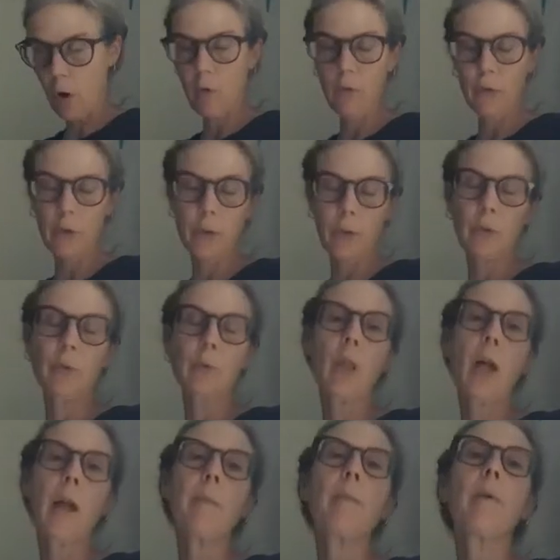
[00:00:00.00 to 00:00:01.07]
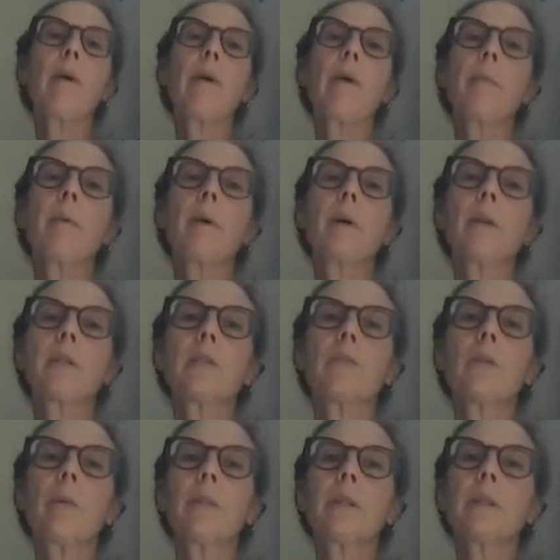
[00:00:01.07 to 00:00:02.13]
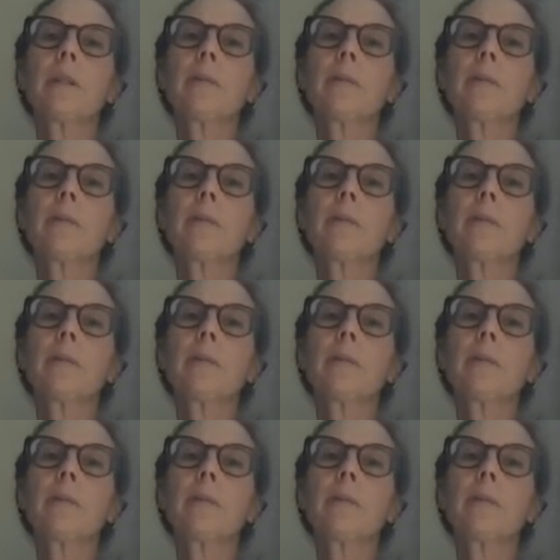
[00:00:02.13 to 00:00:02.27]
overdue library books from the